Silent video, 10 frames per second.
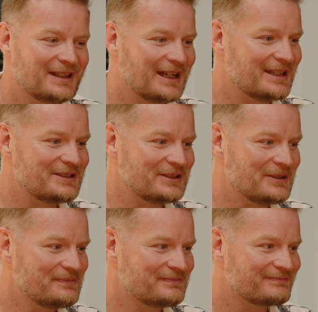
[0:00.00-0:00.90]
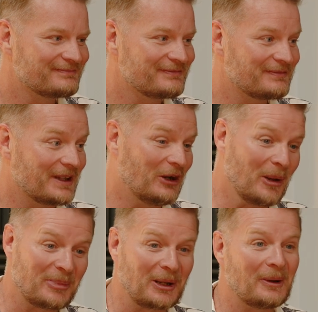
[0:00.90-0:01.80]
And
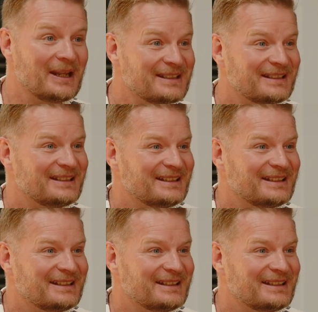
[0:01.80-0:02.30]
I applied.